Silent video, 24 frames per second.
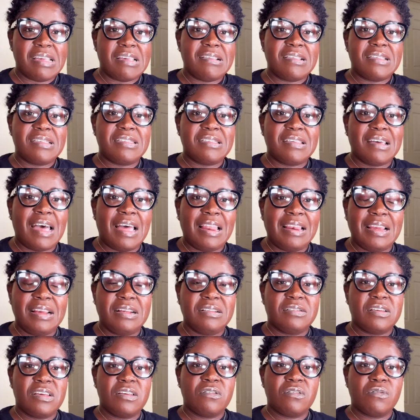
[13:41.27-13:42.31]
his
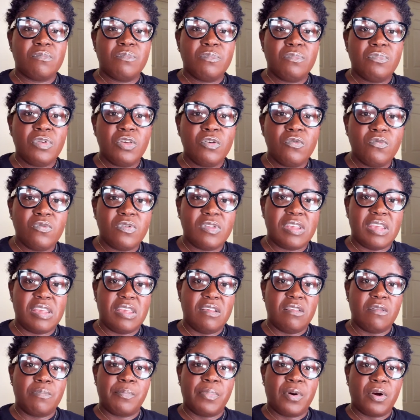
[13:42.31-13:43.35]
talent, his music,
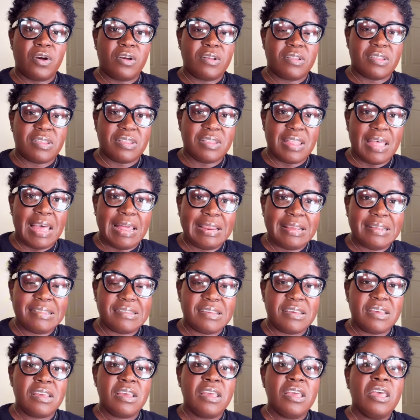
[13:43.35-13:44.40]
his
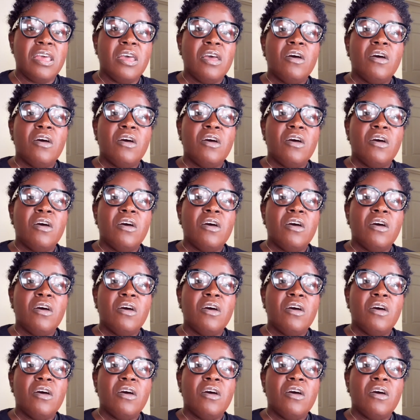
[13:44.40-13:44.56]
personality